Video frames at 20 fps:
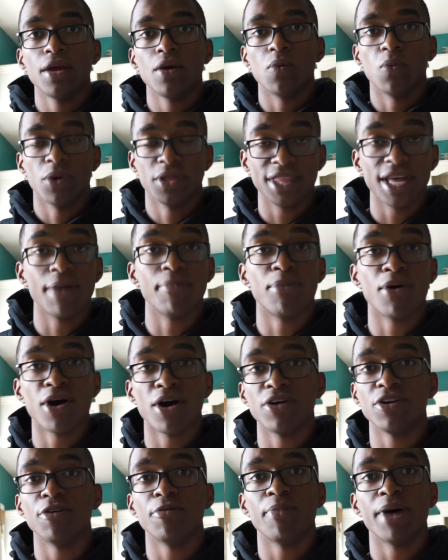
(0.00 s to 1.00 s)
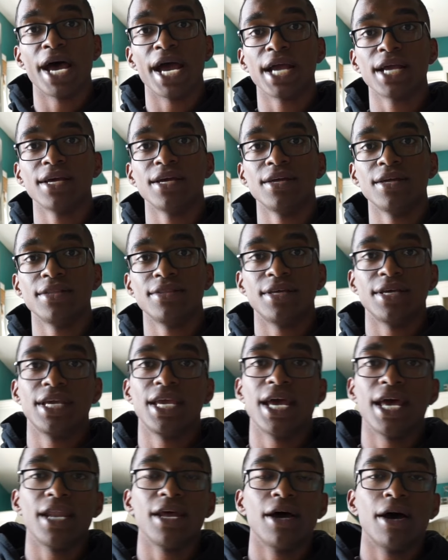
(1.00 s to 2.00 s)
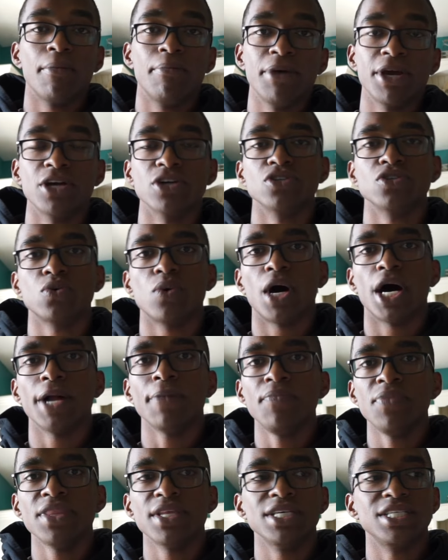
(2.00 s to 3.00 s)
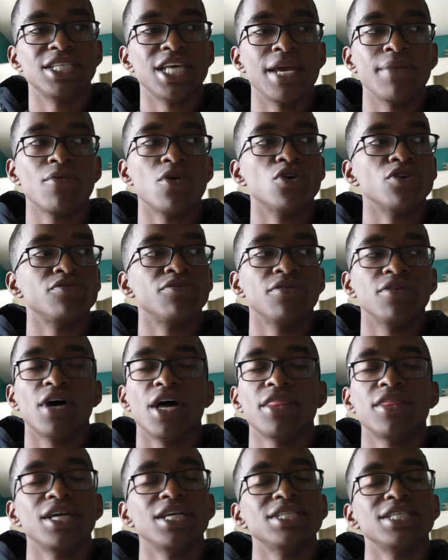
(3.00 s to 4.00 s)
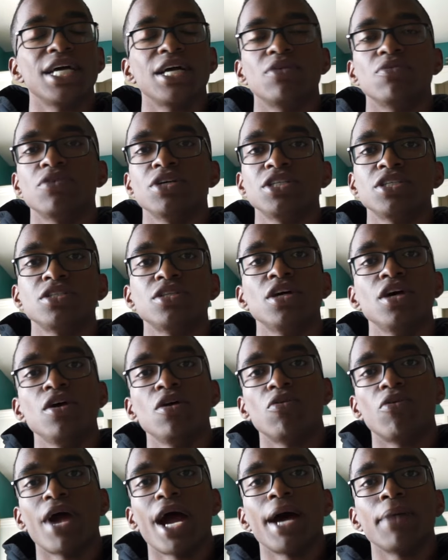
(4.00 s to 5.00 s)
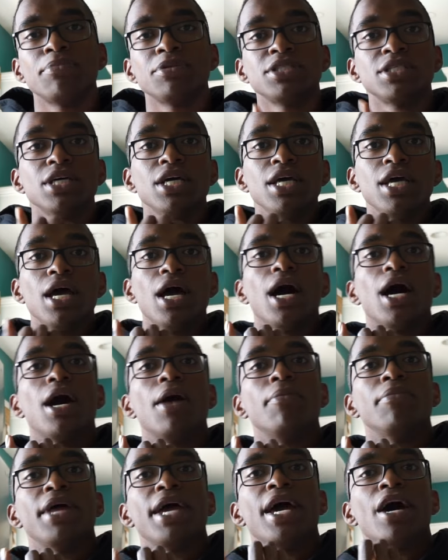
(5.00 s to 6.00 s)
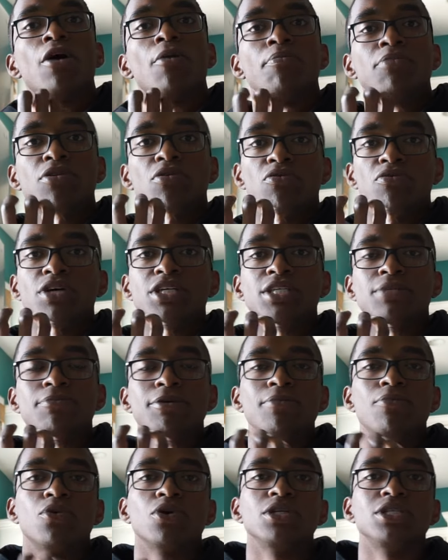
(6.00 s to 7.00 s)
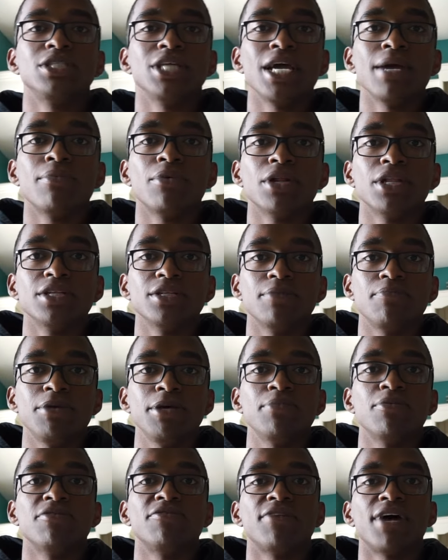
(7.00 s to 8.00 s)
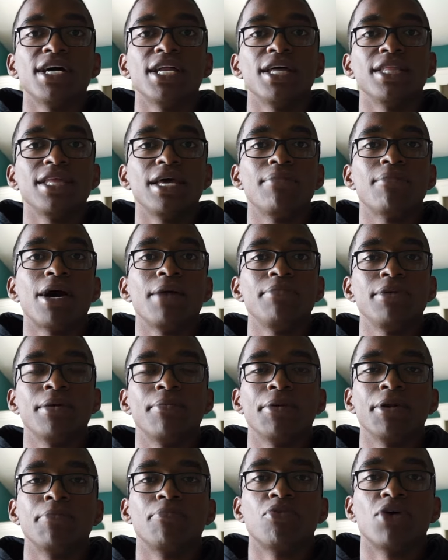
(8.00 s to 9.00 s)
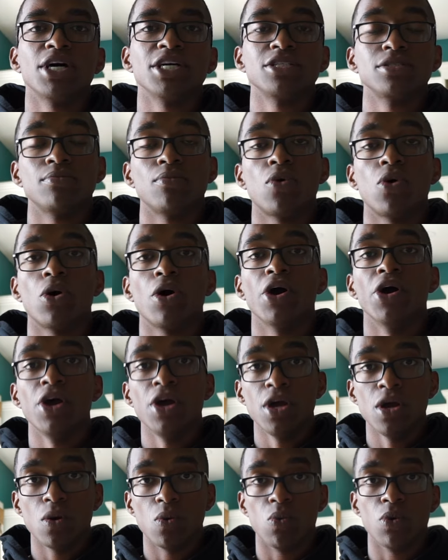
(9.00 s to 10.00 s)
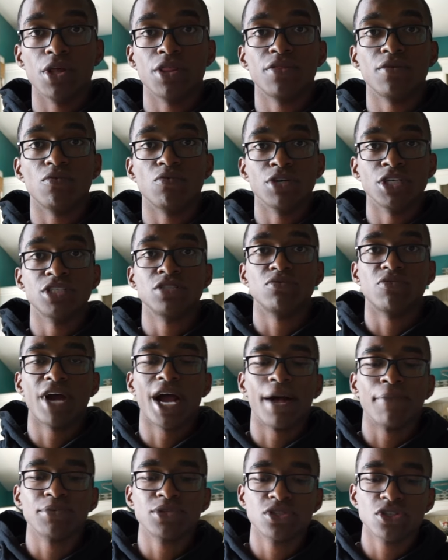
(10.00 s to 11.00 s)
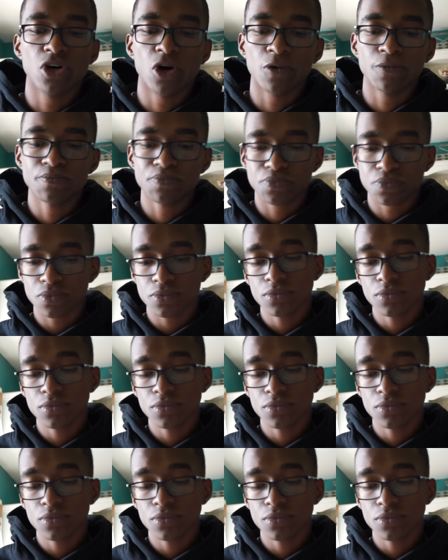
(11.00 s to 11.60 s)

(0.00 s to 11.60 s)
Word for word: with that bar on your back to get a bigger squat. The same goes for things like wrist wraps. Um, they help the wrist be more stable, and people find that they might be able to press more with wrist wraps. So,